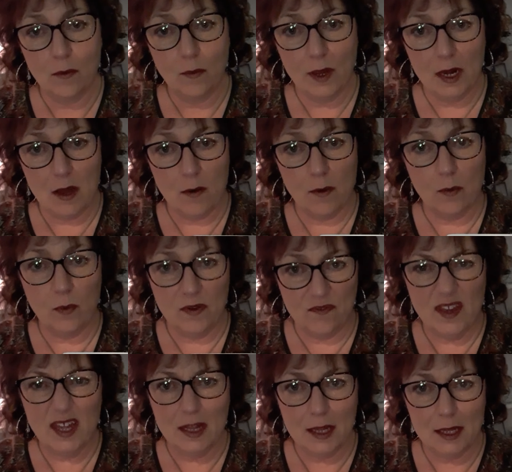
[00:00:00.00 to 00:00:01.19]
We know it. We
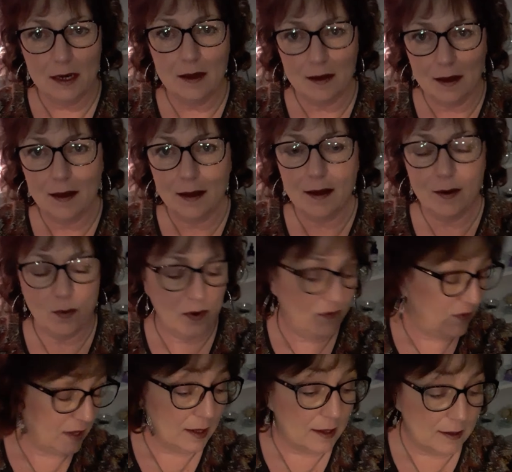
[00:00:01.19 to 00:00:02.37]
feel it. We
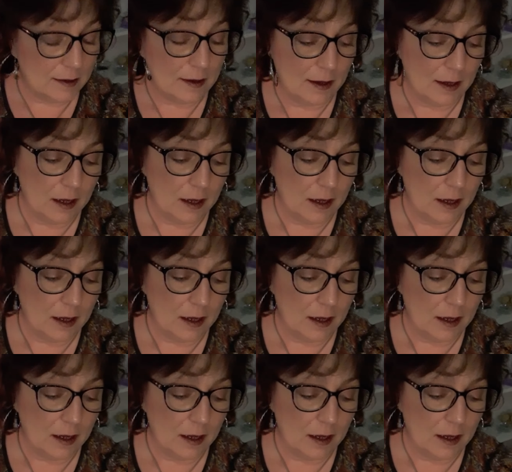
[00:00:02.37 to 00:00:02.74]
feel it.